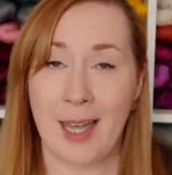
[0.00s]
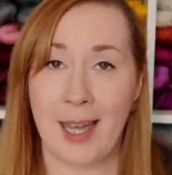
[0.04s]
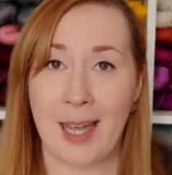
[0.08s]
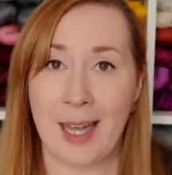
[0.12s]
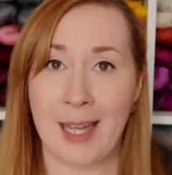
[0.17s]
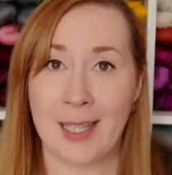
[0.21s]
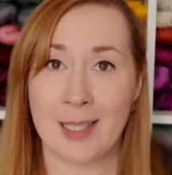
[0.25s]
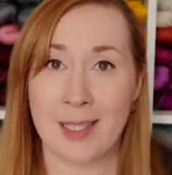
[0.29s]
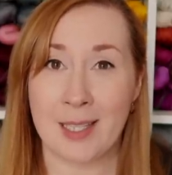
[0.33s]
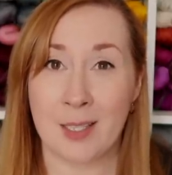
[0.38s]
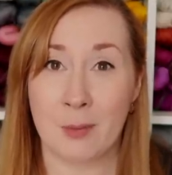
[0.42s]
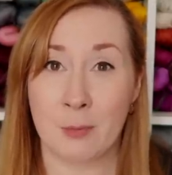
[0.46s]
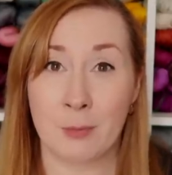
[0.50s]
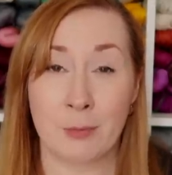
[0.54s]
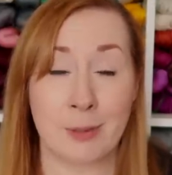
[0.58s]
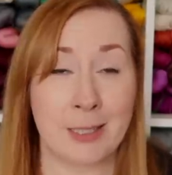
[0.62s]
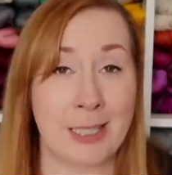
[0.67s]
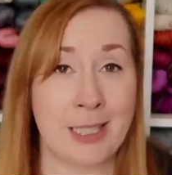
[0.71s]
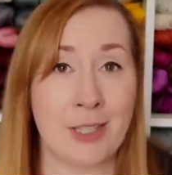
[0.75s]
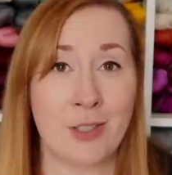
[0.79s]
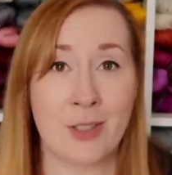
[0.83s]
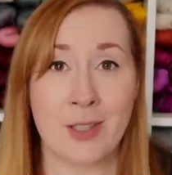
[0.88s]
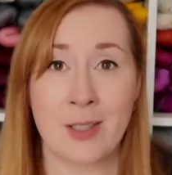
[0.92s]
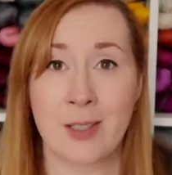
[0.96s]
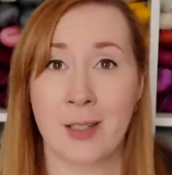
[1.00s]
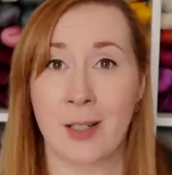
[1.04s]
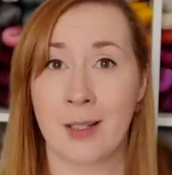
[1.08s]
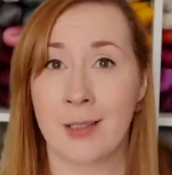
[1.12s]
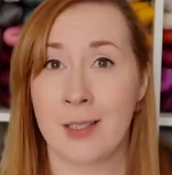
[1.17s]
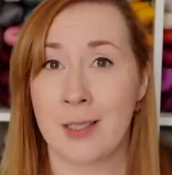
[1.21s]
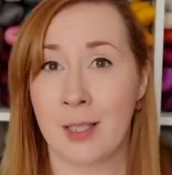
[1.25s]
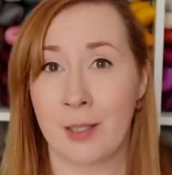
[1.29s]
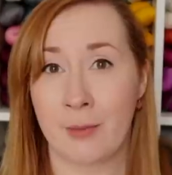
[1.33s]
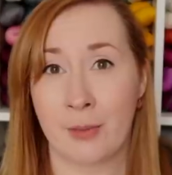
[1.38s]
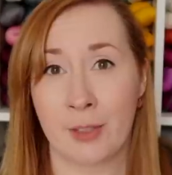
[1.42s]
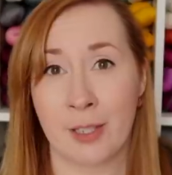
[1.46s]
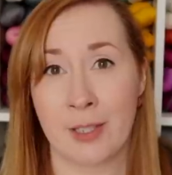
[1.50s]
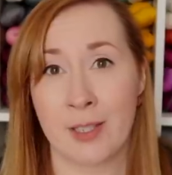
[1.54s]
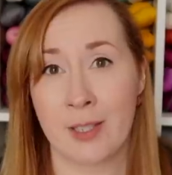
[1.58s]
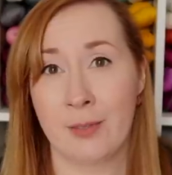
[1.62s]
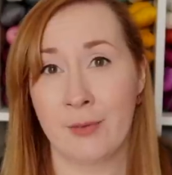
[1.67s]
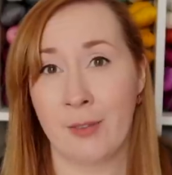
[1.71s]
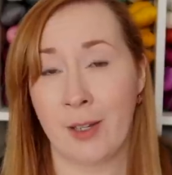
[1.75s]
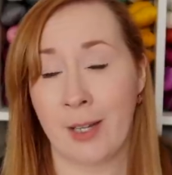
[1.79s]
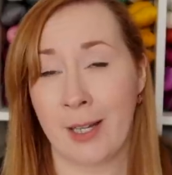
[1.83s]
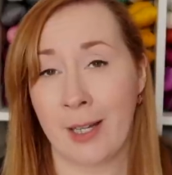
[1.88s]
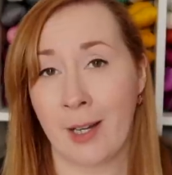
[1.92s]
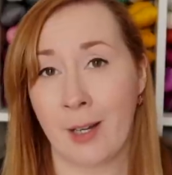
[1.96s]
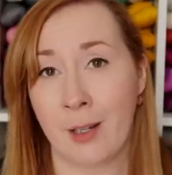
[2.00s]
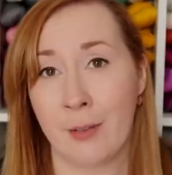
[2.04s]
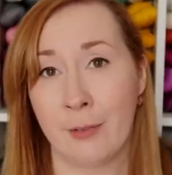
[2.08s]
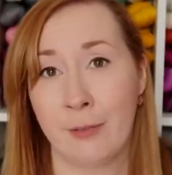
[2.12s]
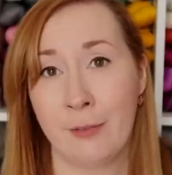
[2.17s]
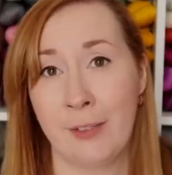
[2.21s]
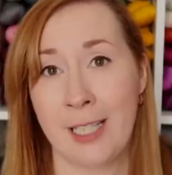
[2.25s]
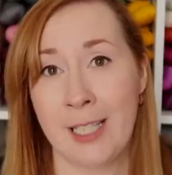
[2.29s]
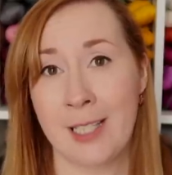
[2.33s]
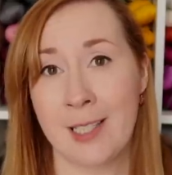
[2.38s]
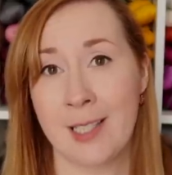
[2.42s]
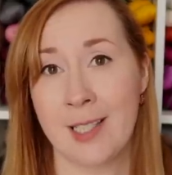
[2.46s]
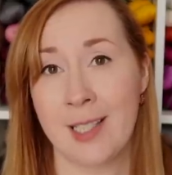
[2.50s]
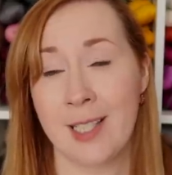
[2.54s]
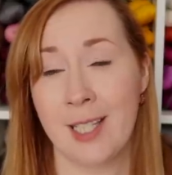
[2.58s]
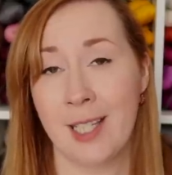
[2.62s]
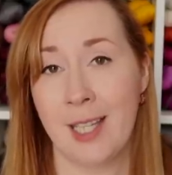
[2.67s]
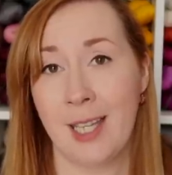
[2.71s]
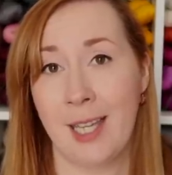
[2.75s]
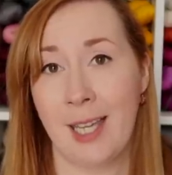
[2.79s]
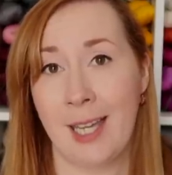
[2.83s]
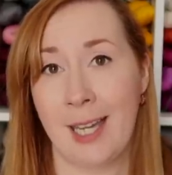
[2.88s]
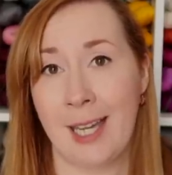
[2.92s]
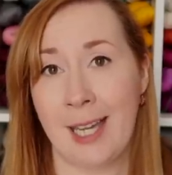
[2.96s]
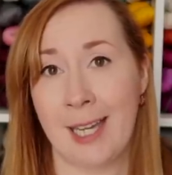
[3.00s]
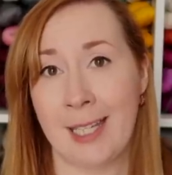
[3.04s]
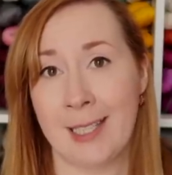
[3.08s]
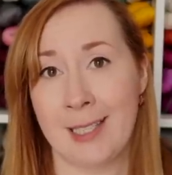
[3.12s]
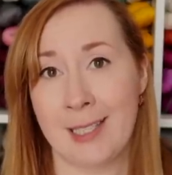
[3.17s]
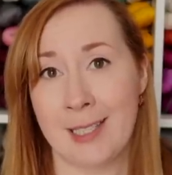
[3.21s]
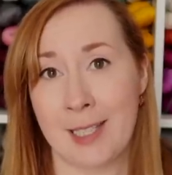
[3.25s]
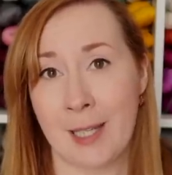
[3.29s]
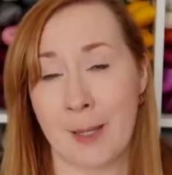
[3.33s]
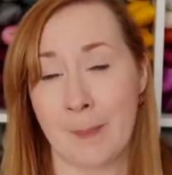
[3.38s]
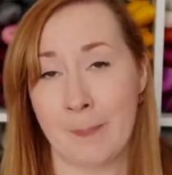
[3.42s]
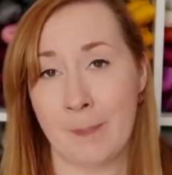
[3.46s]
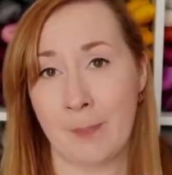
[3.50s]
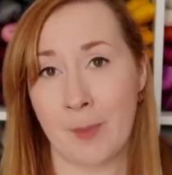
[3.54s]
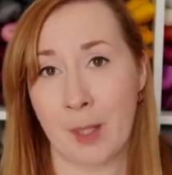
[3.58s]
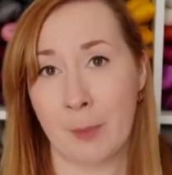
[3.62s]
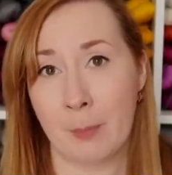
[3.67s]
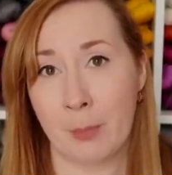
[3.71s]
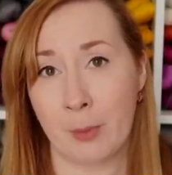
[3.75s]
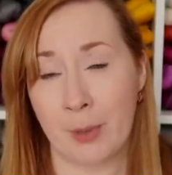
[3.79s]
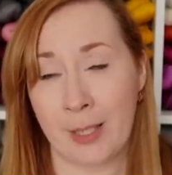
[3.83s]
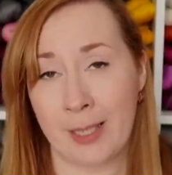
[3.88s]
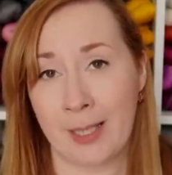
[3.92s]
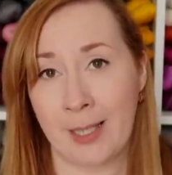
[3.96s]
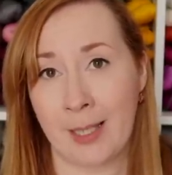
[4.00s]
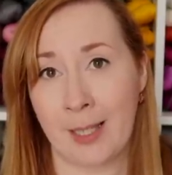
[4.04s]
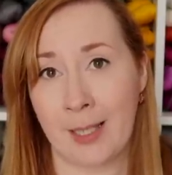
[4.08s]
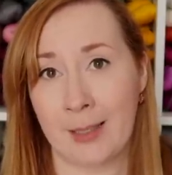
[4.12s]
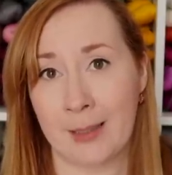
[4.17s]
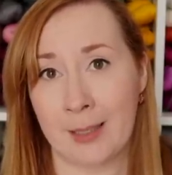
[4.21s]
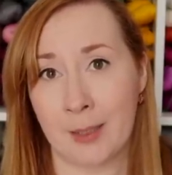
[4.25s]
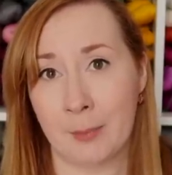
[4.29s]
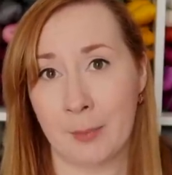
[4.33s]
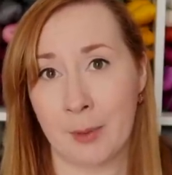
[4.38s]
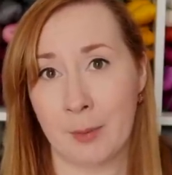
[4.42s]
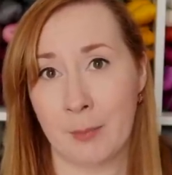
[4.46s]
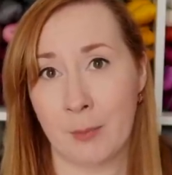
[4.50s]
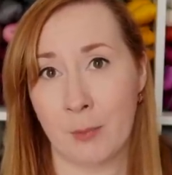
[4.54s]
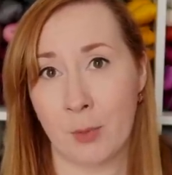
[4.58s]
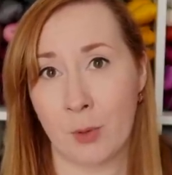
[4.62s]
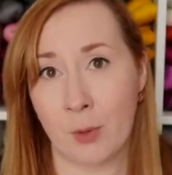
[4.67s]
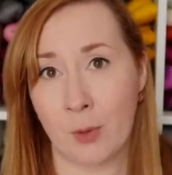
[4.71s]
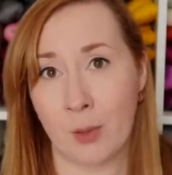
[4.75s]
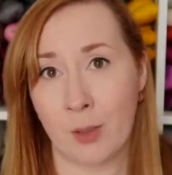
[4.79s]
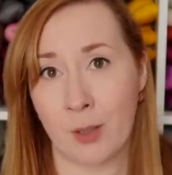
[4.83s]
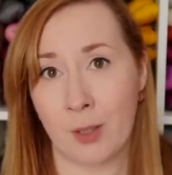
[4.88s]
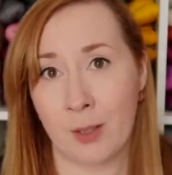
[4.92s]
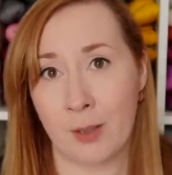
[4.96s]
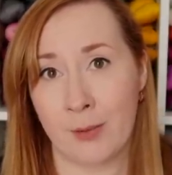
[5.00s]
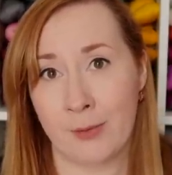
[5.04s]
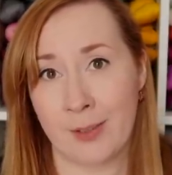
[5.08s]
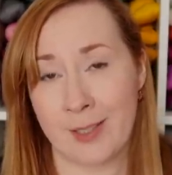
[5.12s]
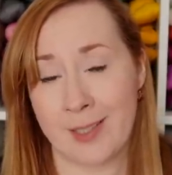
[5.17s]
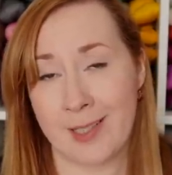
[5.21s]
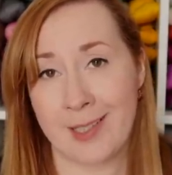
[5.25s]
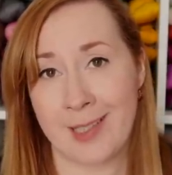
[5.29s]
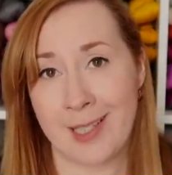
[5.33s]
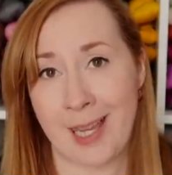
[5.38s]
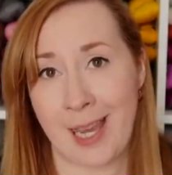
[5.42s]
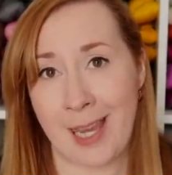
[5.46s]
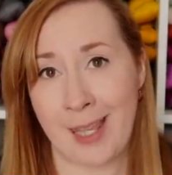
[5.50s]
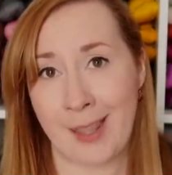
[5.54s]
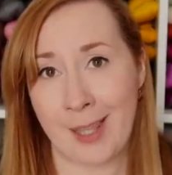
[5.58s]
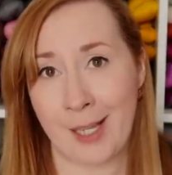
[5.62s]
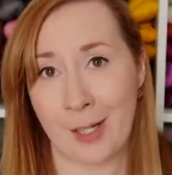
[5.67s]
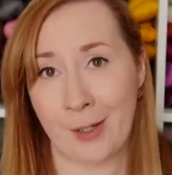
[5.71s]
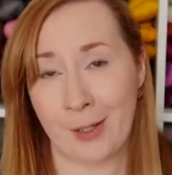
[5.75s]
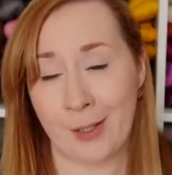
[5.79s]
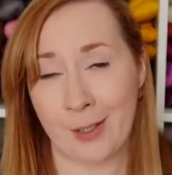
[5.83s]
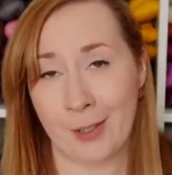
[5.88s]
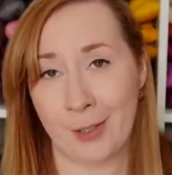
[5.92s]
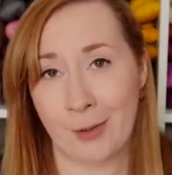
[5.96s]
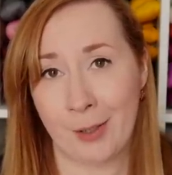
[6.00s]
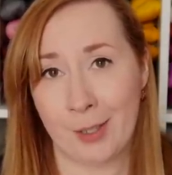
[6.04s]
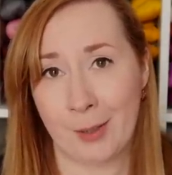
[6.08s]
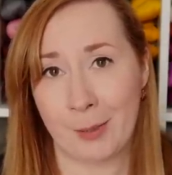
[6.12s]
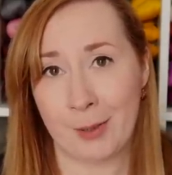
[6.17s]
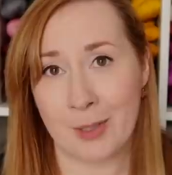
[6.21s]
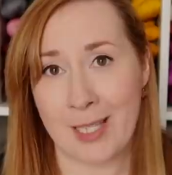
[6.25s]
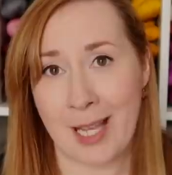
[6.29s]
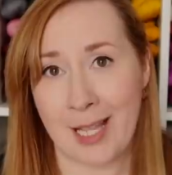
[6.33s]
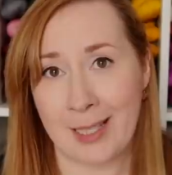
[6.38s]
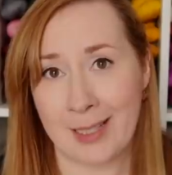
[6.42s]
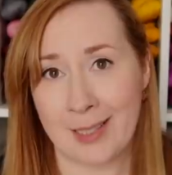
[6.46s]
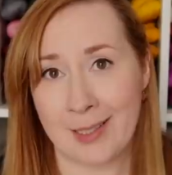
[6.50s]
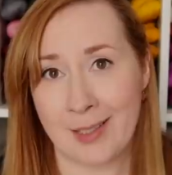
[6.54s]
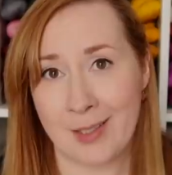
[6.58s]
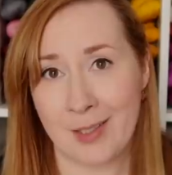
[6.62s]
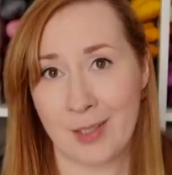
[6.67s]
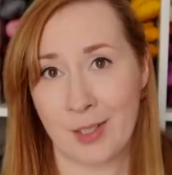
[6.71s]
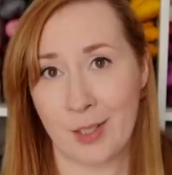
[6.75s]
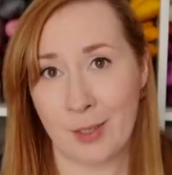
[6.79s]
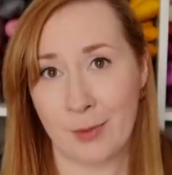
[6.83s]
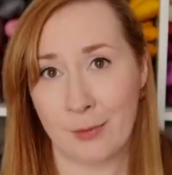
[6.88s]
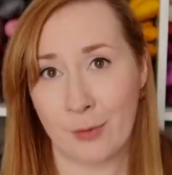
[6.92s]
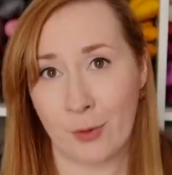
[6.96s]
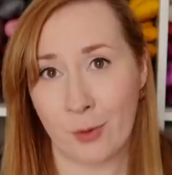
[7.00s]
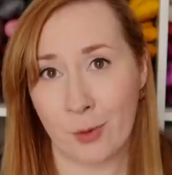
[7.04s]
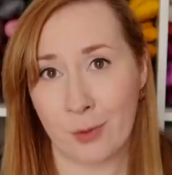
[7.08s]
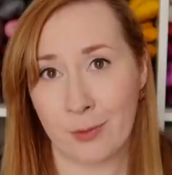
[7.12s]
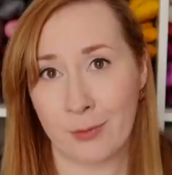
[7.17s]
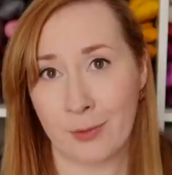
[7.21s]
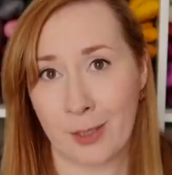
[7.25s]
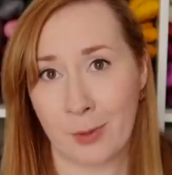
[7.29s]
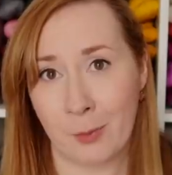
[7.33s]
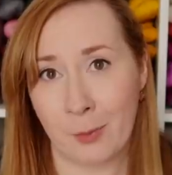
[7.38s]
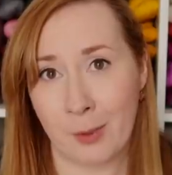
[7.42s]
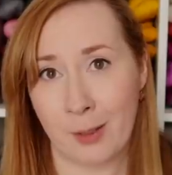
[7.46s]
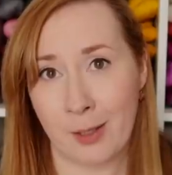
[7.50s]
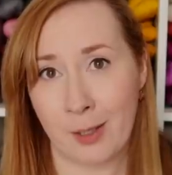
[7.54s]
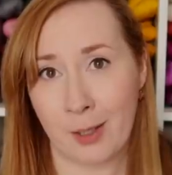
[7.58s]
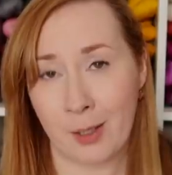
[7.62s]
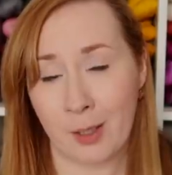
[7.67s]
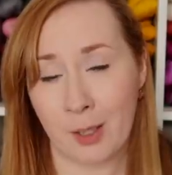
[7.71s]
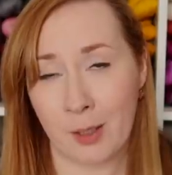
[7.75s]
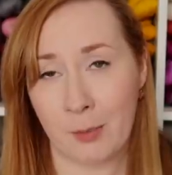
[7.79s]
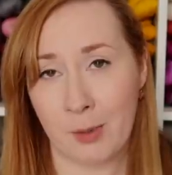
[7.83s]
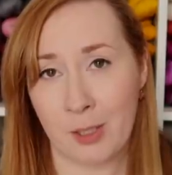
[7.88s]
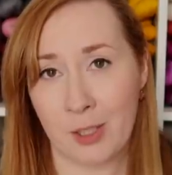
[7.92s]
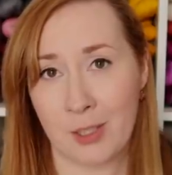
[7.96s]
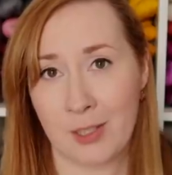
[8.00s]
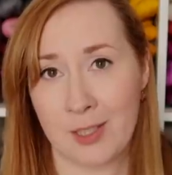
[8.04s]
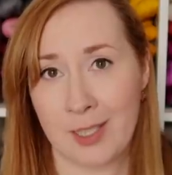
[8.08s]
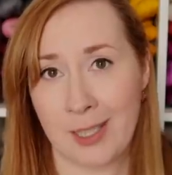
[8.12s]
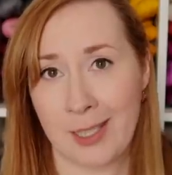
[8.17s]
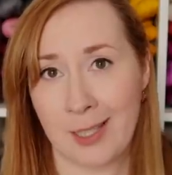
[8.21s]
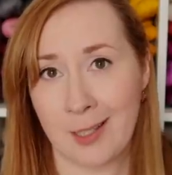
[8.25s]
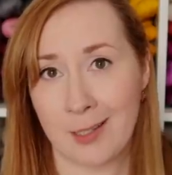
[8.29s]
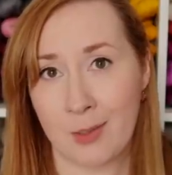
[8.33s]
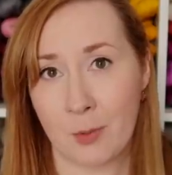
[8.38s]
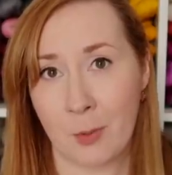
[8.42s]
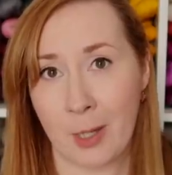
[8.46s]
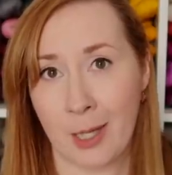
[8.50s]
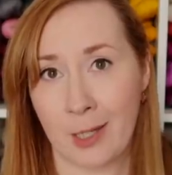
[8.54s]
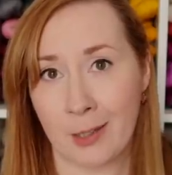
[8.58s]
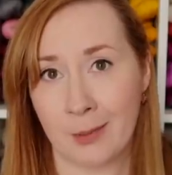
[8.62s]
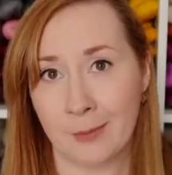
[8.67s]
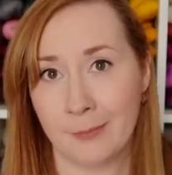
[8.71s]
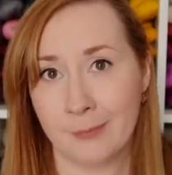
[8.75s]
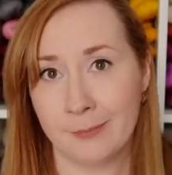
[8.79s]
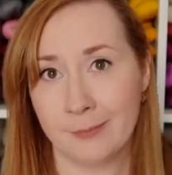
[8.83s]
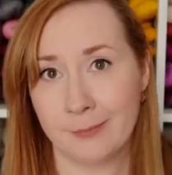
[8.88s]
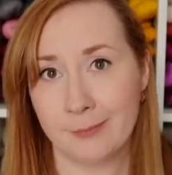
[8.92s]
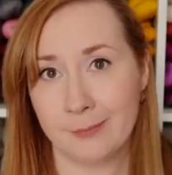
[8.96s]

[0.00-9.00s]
and really just start to diversify our feeds and bring a little bit more of, as I say, their incredible talents to the forefront within our community as well.